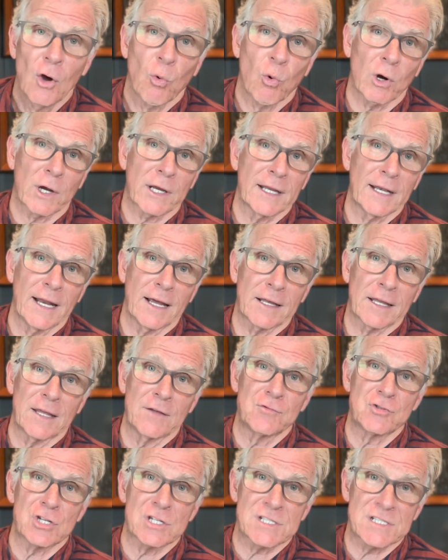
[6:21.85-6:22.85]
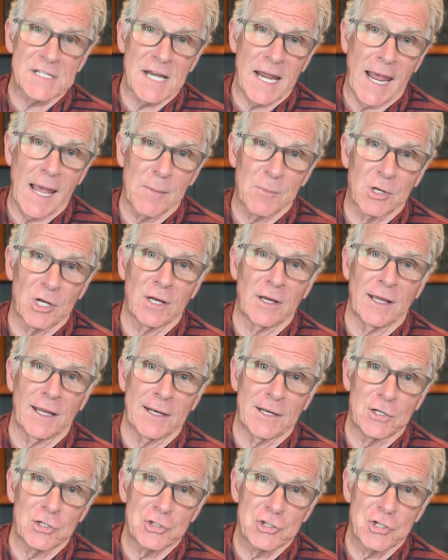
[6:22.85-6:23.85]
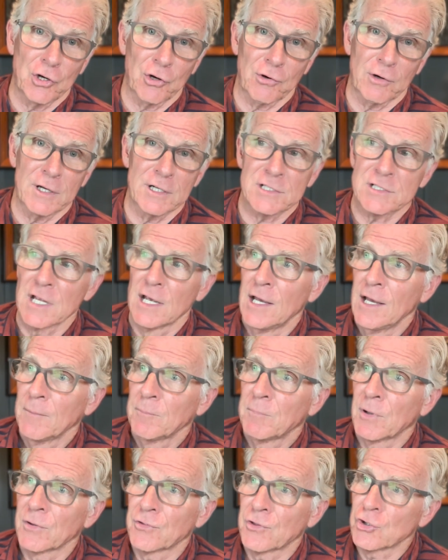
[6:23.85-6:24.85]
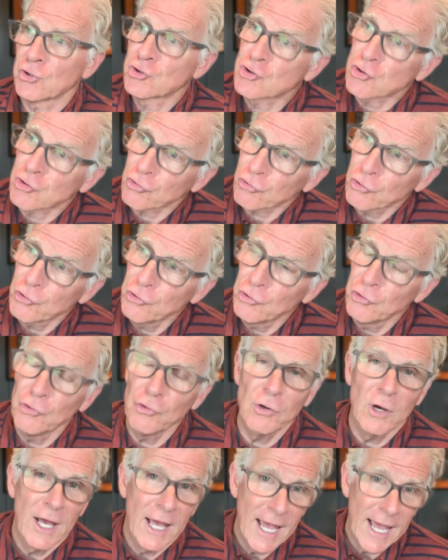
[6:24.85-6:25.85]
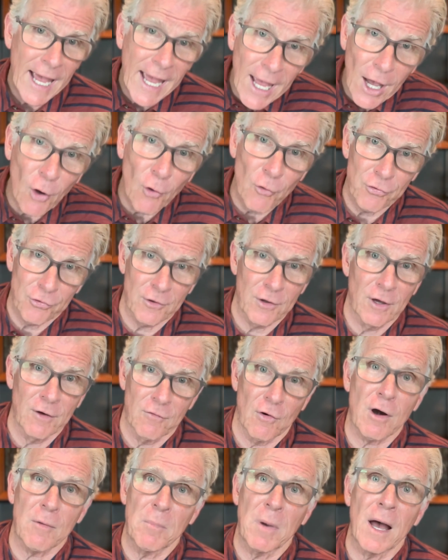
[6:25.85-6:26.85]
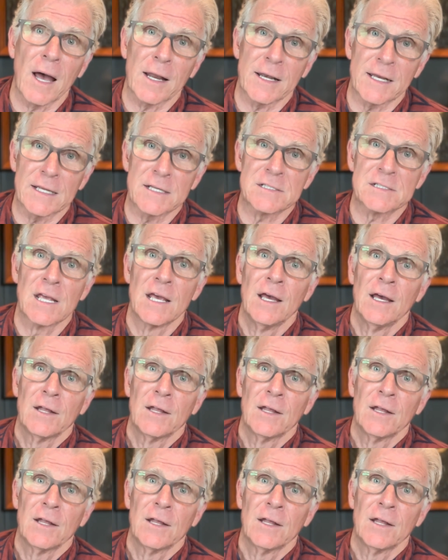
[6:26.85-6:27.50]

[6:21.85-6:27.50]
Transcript: working out gives you stamina and endurance, but the true health of our bodies,